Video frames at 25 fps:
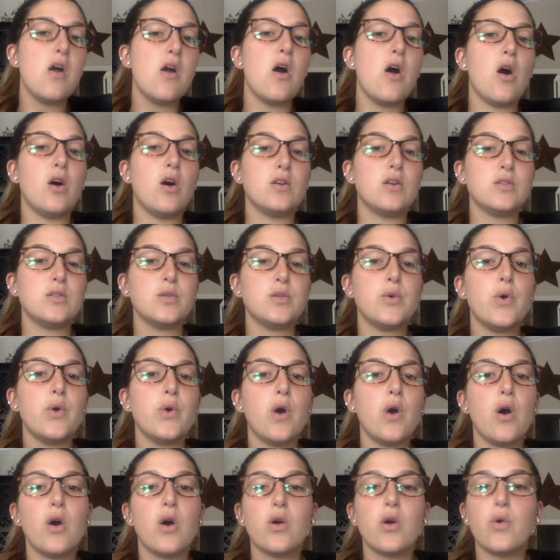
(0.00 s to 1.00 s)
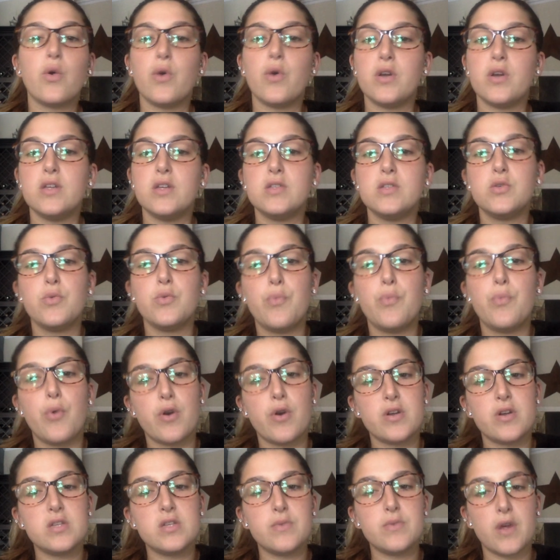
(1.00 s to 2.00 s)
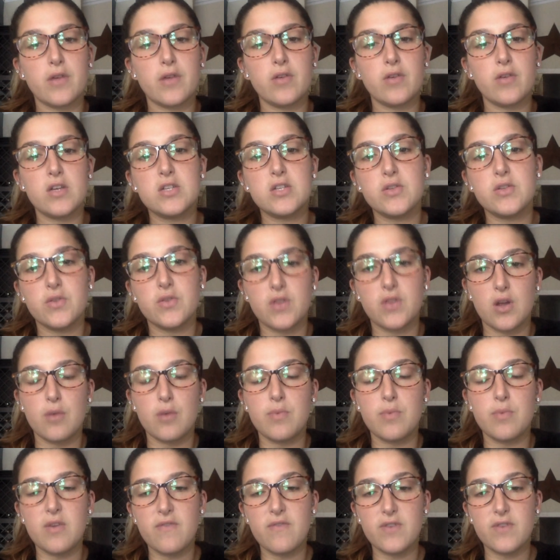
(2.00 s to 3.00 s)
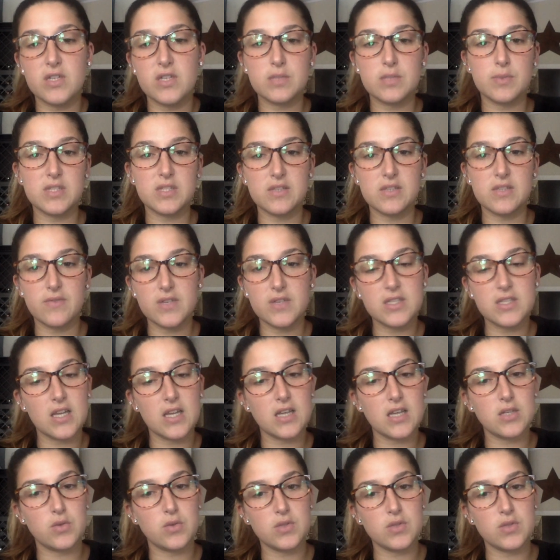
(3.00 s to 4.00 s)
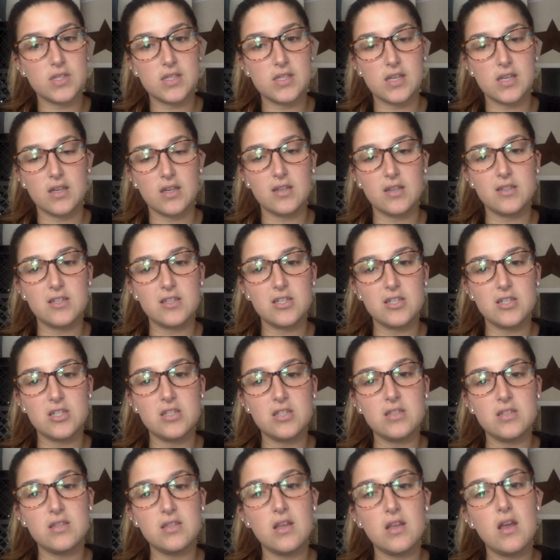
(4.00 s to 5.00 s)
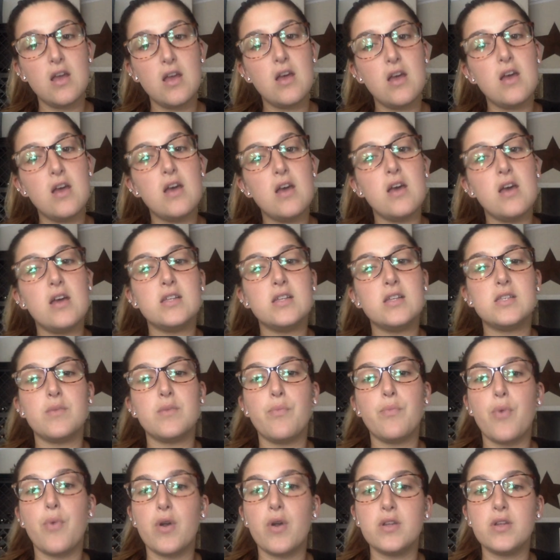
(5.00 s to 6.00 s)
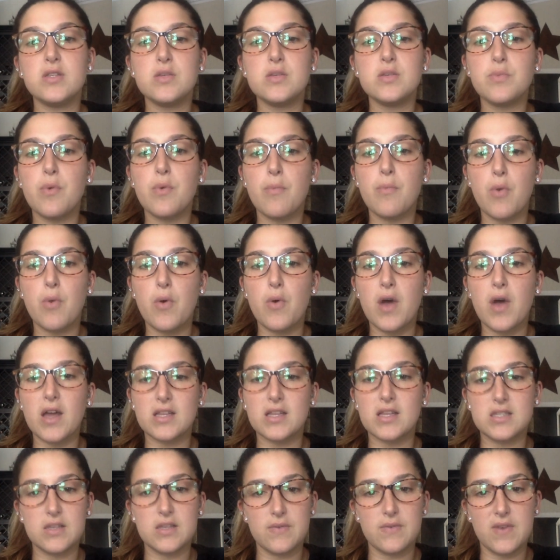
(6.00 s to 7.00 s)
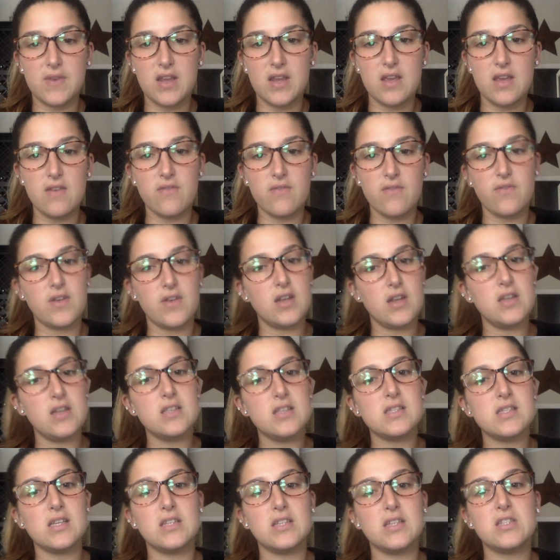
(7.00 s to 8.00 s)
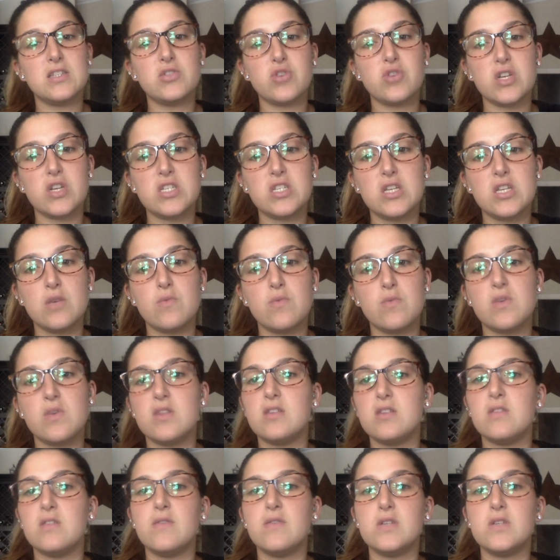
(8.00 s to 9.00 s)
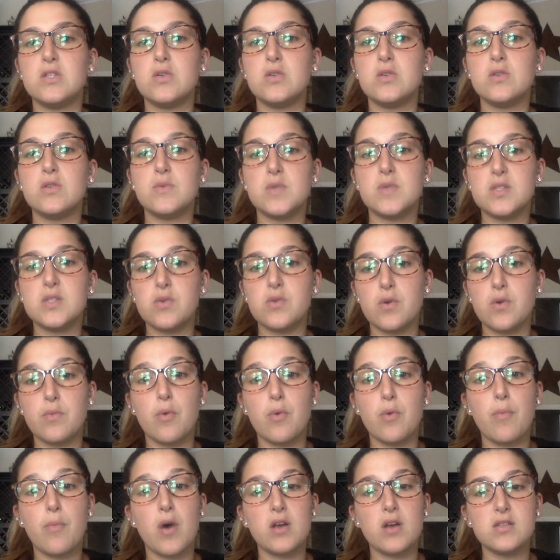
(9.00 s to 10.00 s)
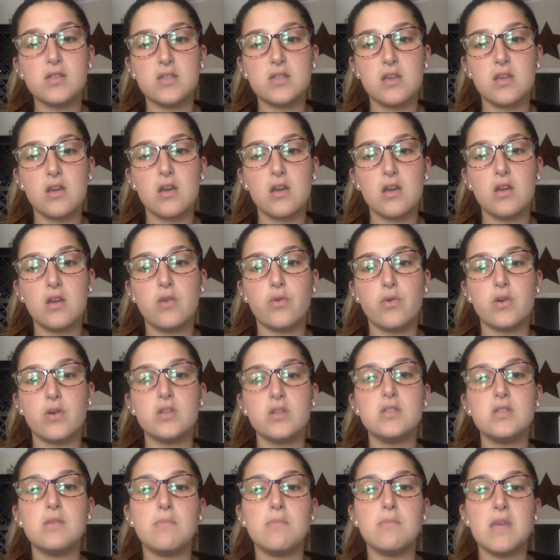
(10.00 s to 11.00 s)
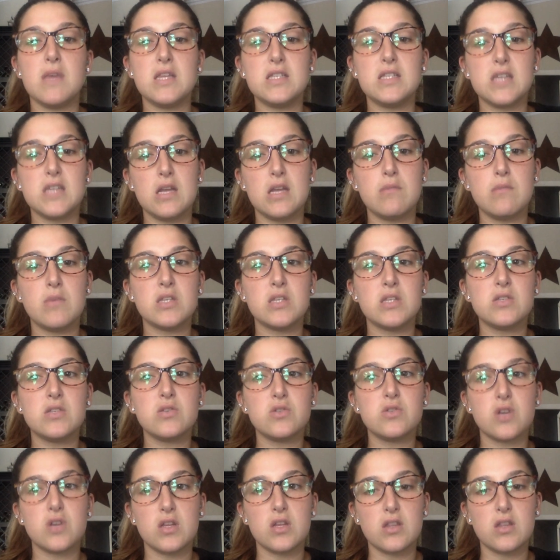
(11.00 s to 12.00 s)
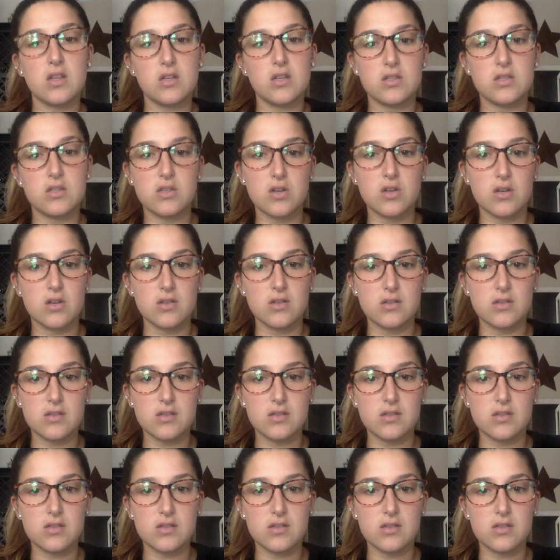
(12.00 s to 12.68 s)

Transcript: Also, according to Porter's recreational therapy for specific diagnoses and conditions, it's important to promote activity, fitness, and stretching with individuals with cerebral palsy in order to maintain muscle strength and endurance.